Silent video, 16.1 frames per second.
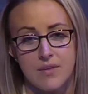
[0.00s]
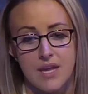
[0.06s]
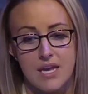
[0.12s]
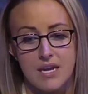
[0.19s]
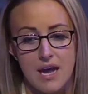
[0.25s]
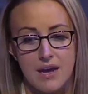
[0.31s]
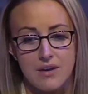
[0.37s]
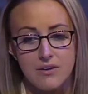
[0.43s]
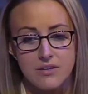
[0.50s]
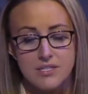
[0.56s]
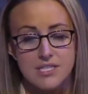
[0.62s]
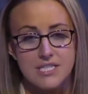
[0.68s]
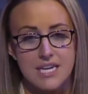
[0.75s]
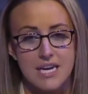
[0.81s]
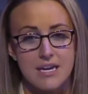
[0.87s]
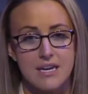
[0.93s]
and
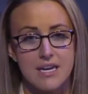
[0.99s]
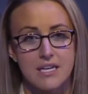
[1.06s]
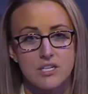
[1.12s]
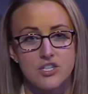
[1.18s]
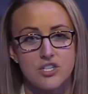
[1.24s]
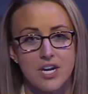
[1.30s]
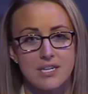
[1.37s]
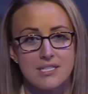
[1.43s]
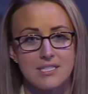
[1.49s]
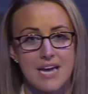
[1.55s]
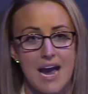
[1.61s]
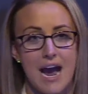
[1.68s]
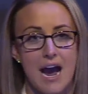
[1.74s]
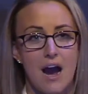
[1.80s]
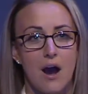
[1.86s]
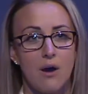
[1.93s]
understanding just
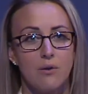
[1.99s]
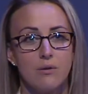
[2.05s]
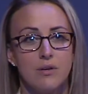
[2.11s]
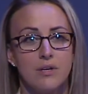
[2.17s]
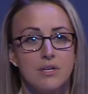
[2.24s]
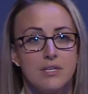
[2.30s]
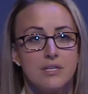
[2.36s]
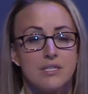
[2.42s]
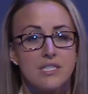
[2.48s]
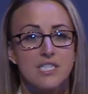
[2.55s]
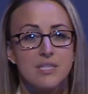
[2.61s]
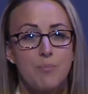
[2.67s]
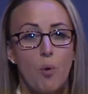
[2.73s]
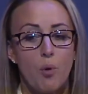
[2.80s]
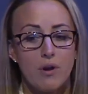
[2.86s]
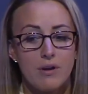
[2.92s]
how
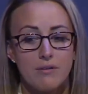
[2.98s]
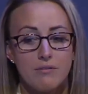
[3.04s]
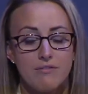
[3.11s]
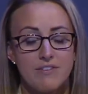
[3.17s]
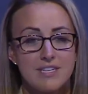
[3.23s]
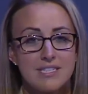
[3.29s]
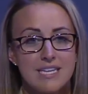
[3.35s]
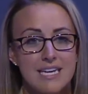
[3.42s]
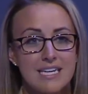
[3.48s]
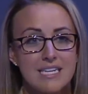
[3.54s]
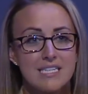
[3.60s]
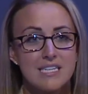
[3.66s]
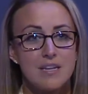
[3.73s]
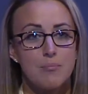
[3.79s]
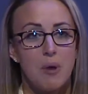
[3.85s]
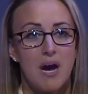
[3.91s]
sport fits
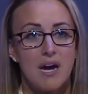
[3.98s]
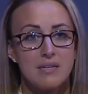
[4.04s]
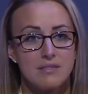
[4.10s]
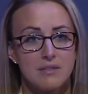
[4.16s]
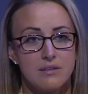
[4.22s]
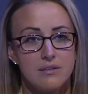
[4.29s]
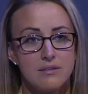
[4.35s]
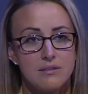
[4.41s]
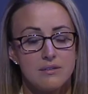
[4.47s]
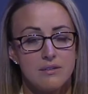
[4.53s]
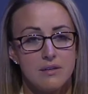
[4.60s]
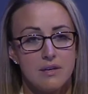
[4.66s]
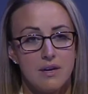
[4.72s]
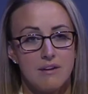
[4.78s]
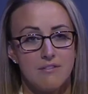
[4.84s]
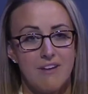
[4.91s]
into the puzzle
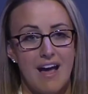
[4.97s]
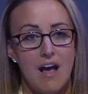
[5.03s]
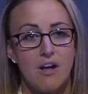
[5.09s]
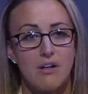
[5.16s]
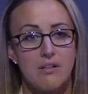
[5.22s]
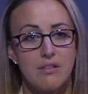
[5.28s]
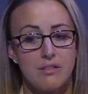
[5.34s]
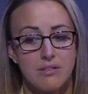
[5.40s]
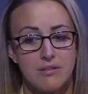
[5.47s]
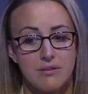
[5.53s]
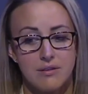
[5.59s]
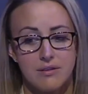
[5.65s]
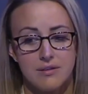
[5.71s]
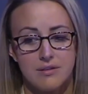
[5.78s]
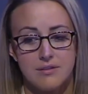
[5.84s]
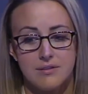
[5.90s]
of health.
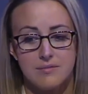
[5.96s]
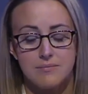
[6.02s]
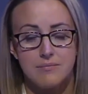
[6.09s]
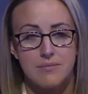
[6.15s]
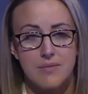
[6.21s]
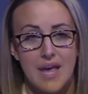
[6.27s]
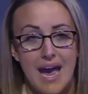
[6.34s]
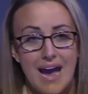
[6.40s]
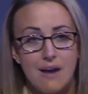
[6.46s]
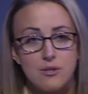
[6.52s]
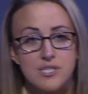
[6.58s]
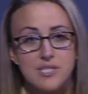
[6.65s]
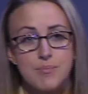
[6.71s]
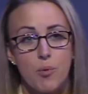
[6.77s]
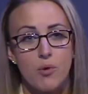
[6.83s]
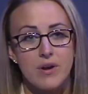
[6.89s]
How
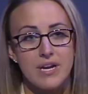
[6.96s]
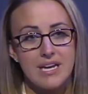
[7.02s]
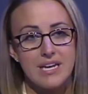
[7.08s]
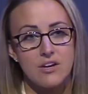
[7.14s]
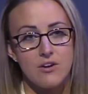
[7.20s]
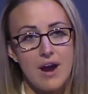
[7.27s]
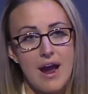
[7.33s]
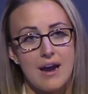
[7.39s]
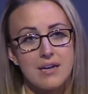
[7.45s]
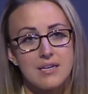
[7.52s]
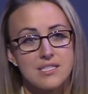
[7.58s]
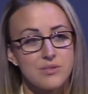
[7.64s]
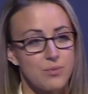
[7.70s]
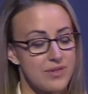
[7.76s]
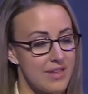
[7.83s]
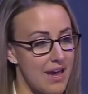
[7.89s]
sport
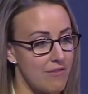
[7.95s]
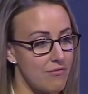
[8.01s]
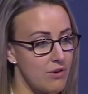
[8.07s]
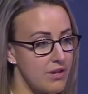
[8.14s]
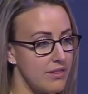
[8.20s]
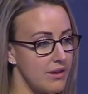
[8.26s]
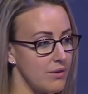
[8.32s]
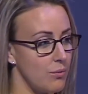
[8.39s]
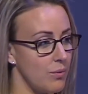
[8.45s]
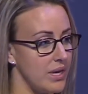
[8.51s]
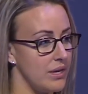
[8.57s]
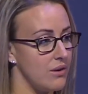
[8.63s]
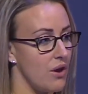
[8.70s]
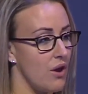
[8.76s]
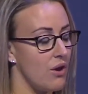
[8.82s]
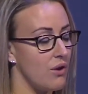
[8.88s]
interacts with everything we
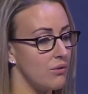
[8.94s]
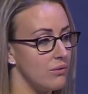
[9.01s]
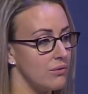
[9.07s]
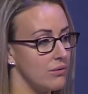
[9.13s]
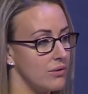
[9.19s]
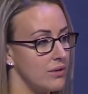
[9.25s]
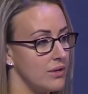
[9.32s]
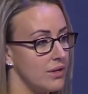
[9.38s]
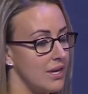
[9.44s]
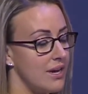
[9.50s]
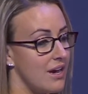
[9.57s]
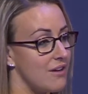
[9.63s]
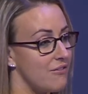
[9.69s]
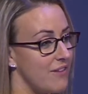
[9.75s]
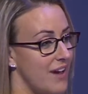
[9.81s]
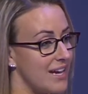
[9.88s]
know
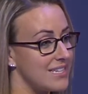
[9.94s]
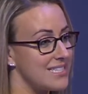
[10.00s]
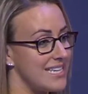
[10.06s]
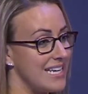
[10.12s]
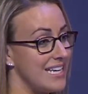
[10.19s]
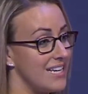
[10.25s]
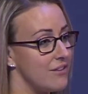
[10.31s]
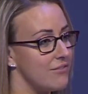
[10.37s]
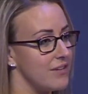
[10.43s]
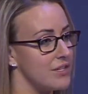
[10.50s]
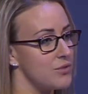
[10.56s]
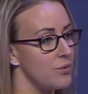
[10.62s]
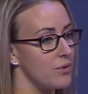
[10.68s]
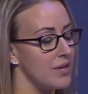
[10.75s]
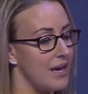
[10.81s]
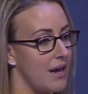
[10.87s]
affects
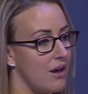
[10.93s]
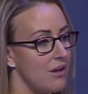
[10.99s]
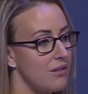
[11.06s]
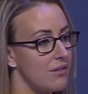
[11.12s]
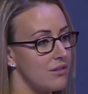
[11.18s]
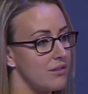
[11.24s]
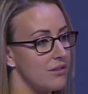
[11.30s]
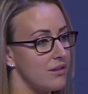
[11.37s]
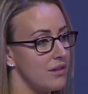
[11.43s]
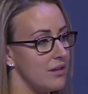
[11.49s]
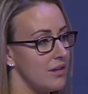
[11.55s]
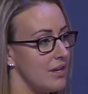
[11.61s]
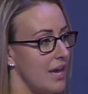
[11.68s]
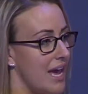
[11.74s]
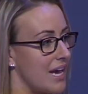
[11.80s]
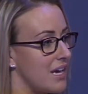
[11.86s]
individual health
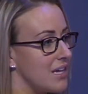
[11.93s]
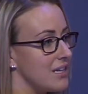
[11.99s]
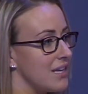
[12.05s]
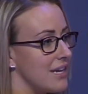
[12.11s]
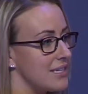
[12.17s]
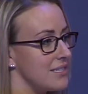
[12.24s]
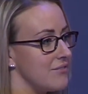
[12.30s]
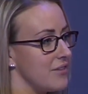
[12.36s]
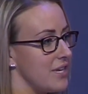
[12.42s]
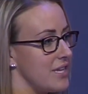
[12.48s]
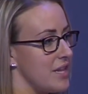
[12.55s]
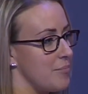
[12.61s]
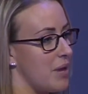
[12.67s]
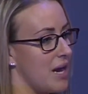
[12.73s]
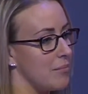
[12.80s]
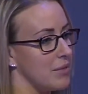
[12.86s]
and collectively the
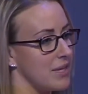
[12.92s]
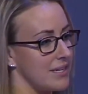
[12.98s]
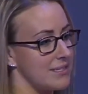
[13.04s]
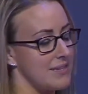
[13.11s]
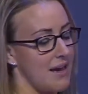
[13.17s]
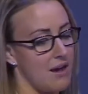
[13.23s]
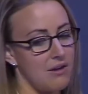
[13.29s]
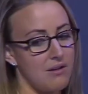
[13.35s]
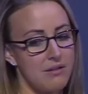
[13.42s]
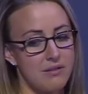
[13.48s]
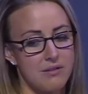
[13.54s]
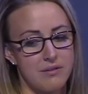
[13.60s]
public's health.